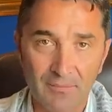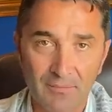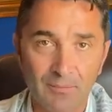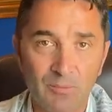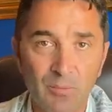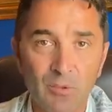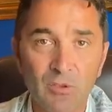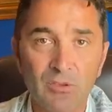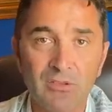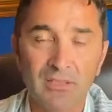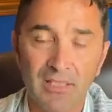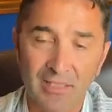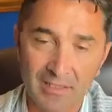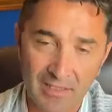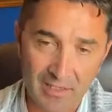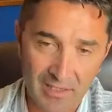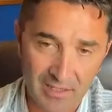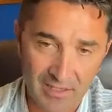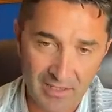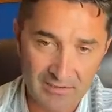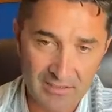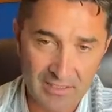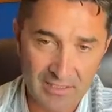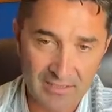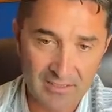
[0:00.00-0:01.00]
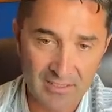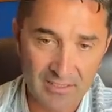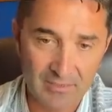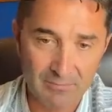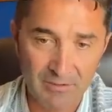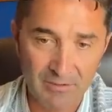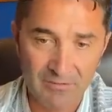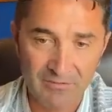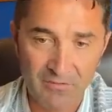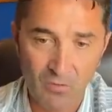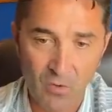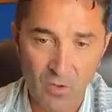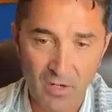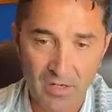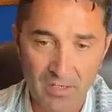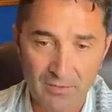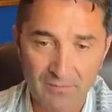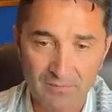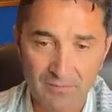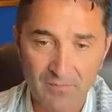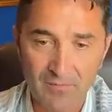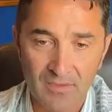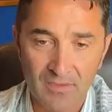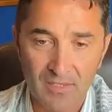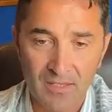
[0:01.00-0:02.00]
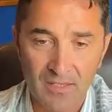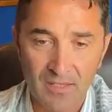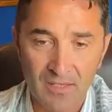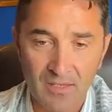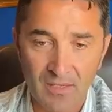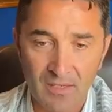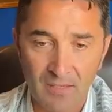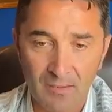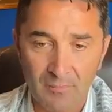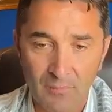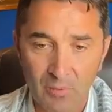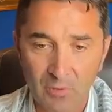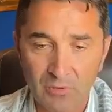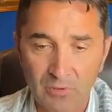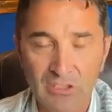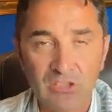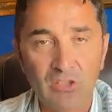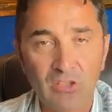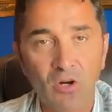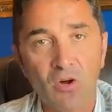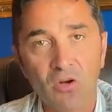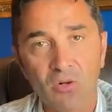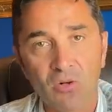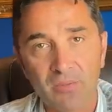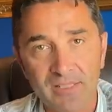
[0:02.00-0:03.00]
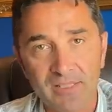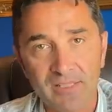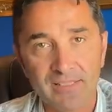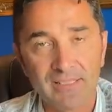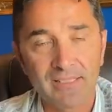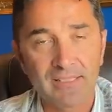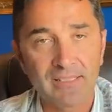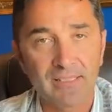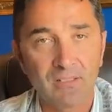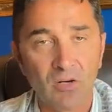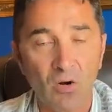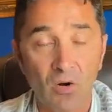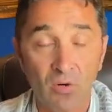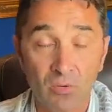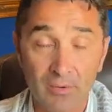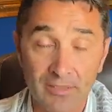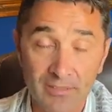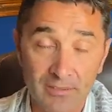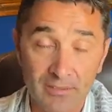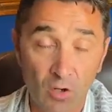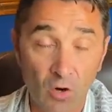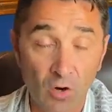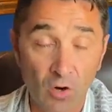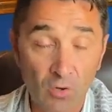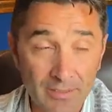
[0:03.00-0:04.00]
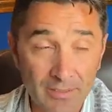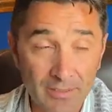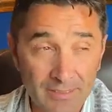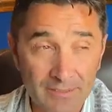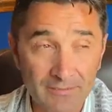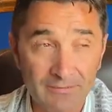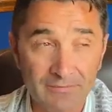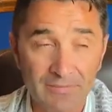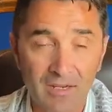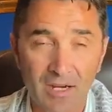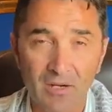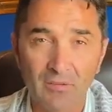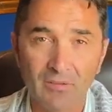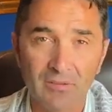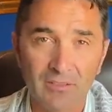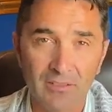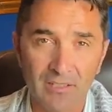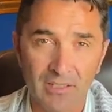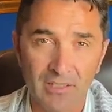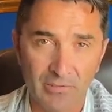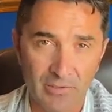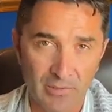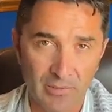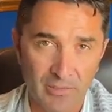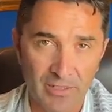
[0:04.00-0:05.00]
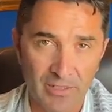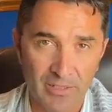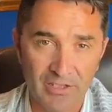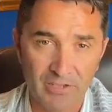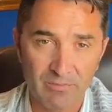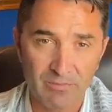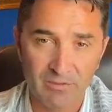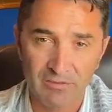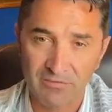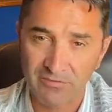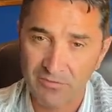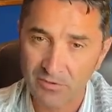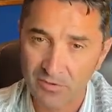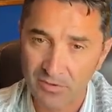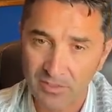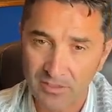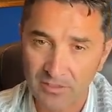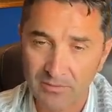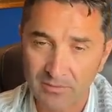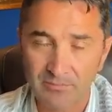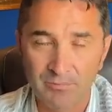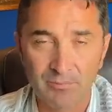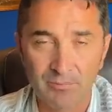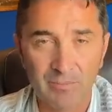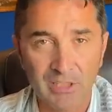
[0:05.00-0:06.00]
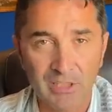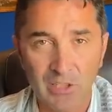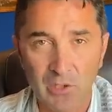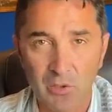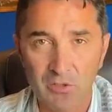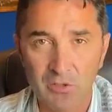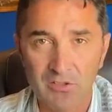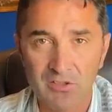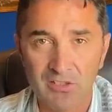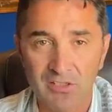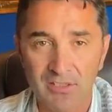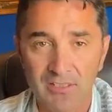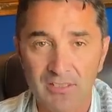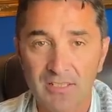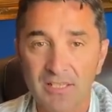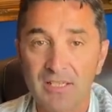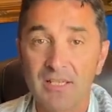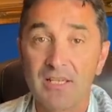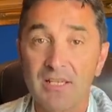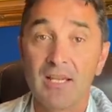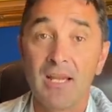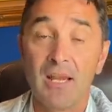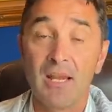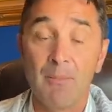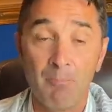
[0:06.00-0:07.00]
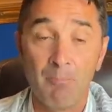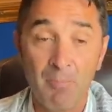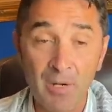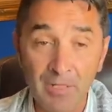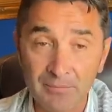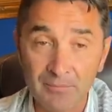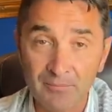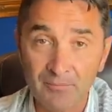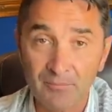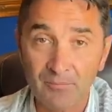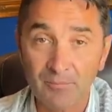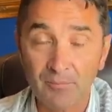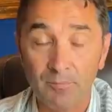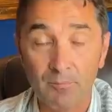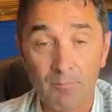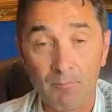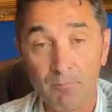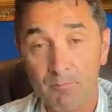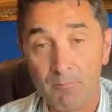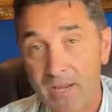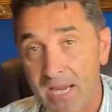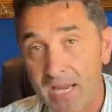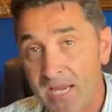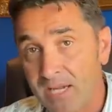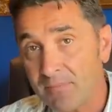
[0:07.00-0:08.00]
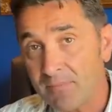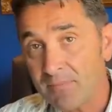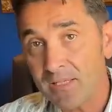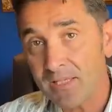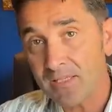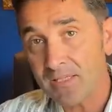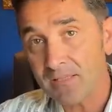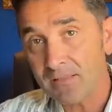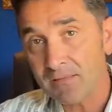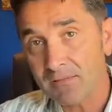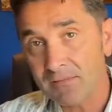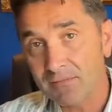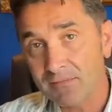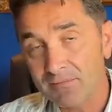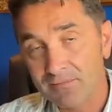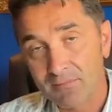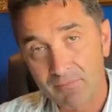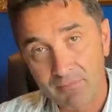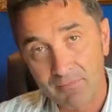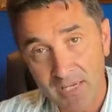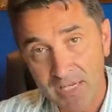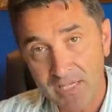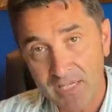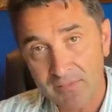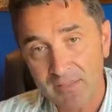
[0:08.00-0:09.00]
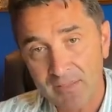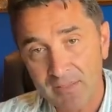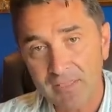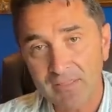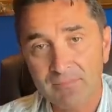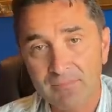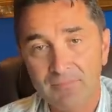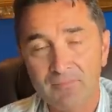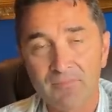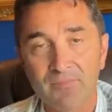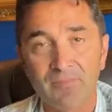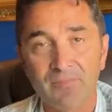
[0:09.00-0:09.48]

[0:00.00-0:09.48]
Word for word: put and I, as I said before, Putin already already already found a replacement for Prigozhin, but maybe maybe